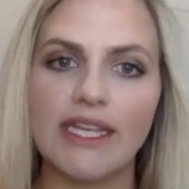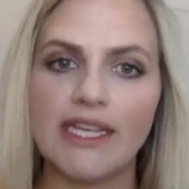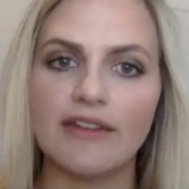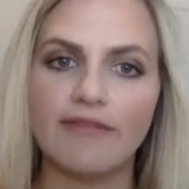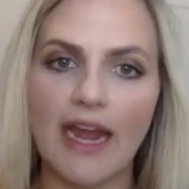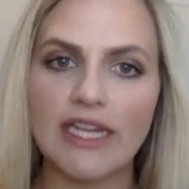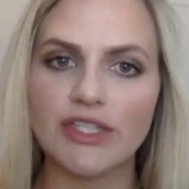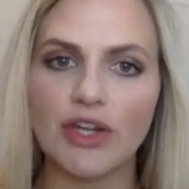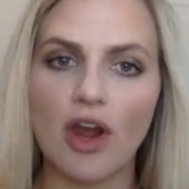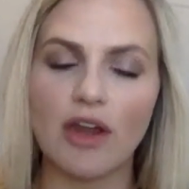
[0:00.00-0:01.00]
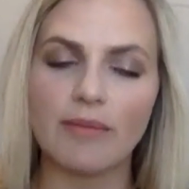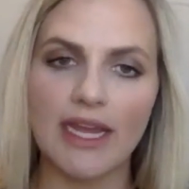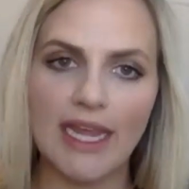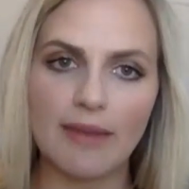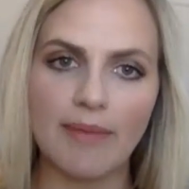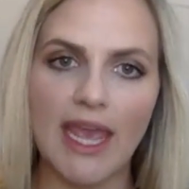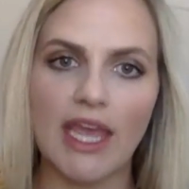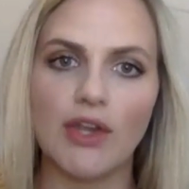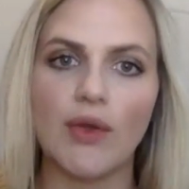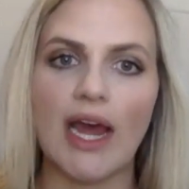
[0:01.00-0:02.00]
key advisor on my
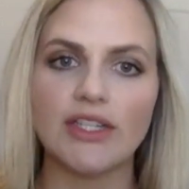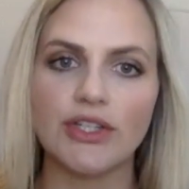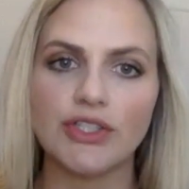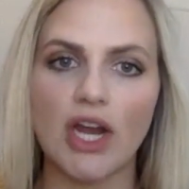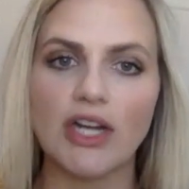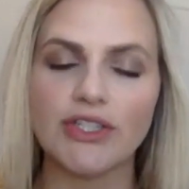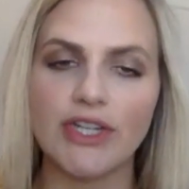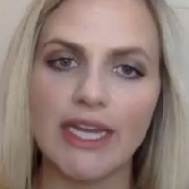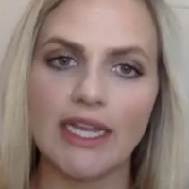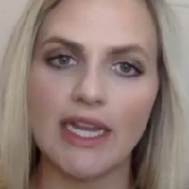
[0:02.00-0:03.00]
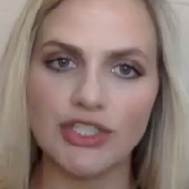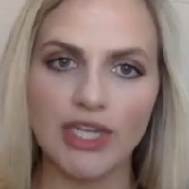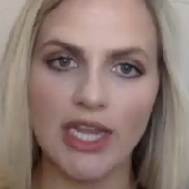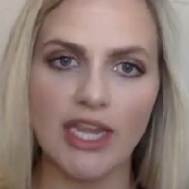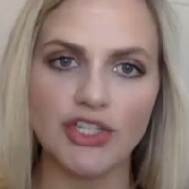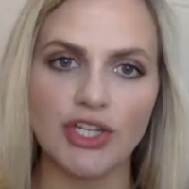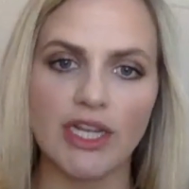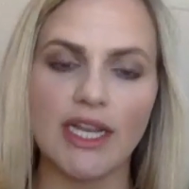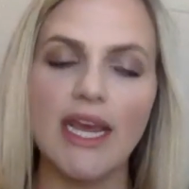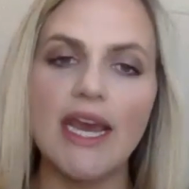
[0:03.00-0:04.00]
campaign who has her doctorate in
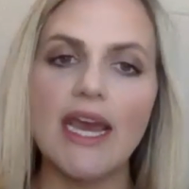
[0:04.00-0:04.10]
education.